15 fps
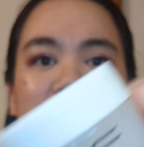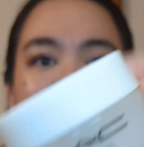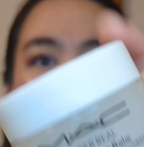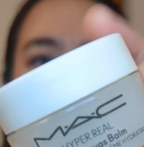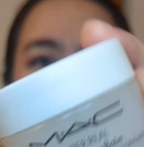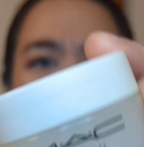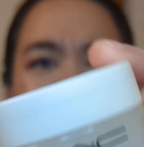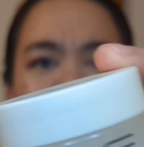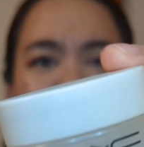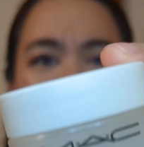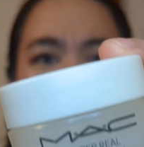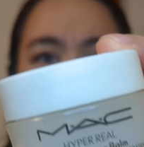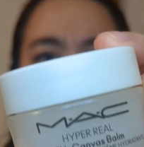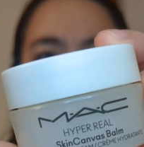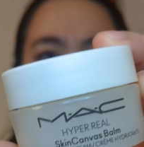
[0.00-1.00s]
I thought it was
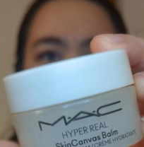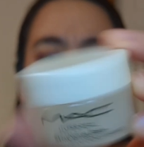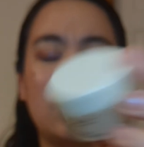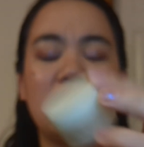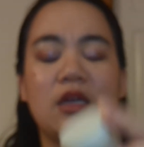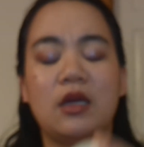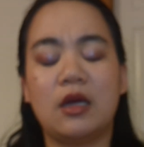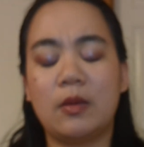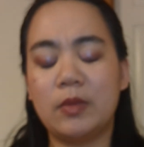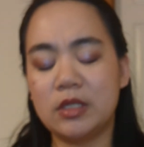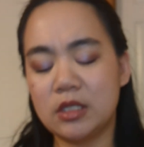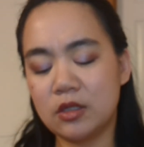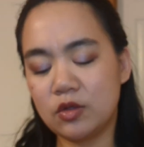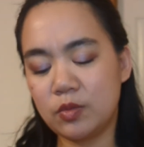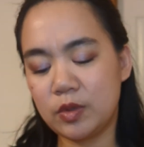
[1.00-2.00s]
okay.
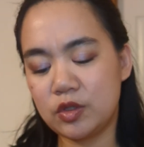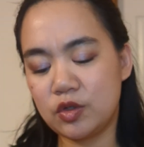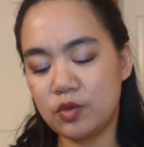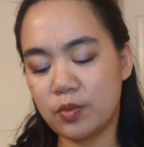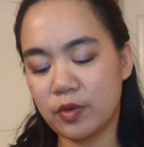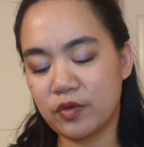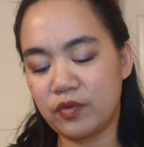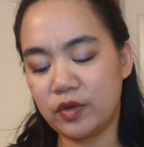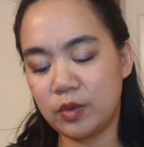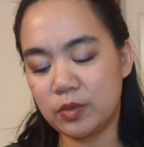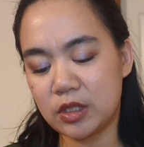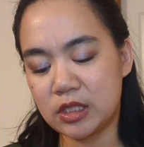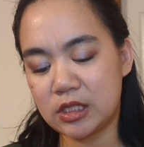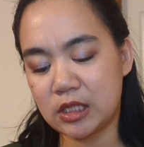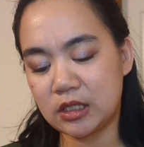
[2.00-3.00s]
It's a little bit too perfumed
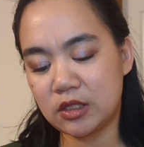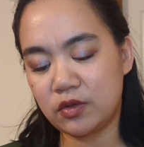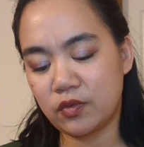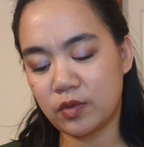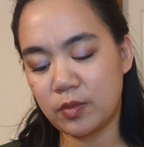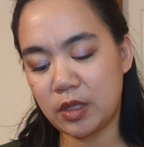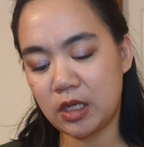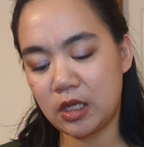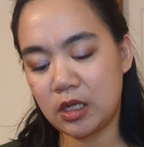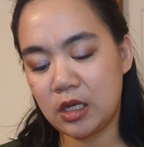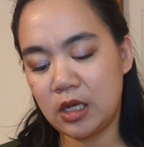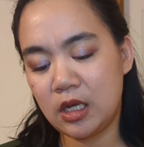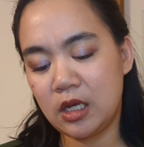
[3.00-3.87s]
and scented for me.